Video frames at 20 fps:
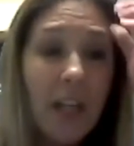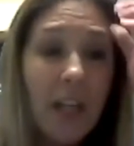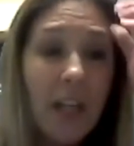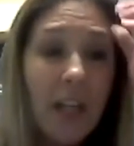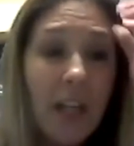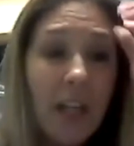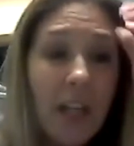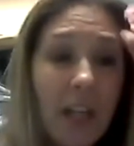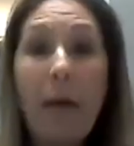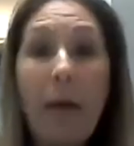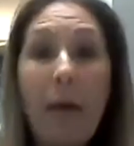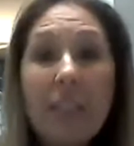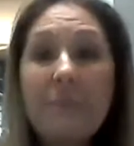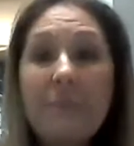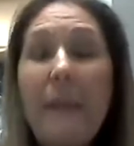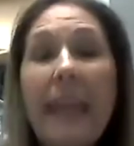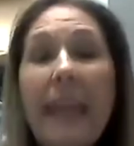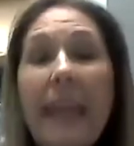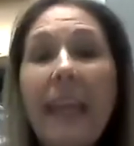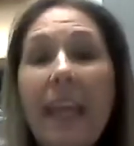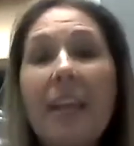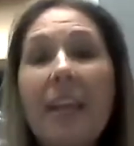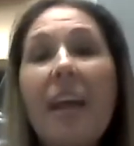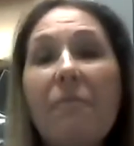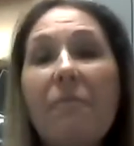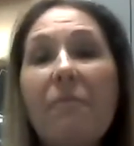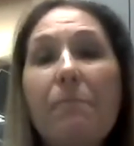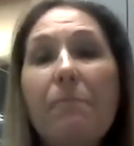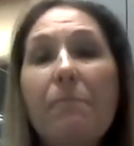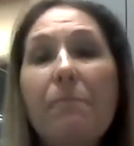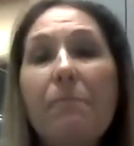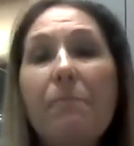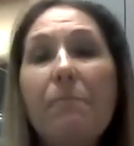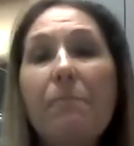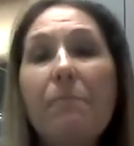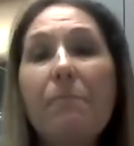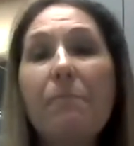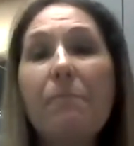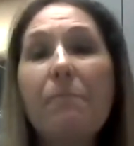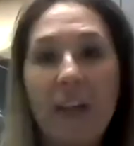But I was making enough money
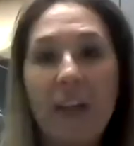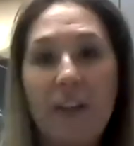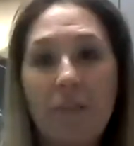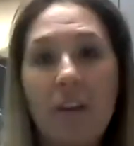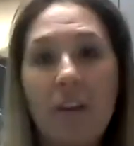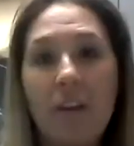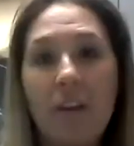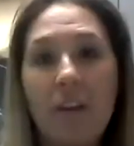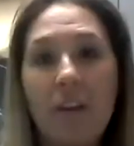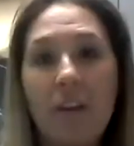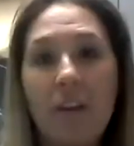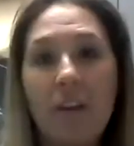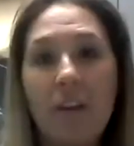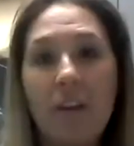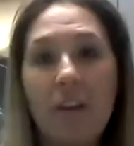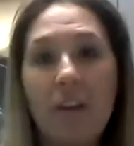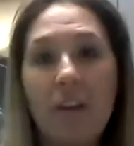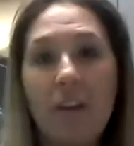for each vendor event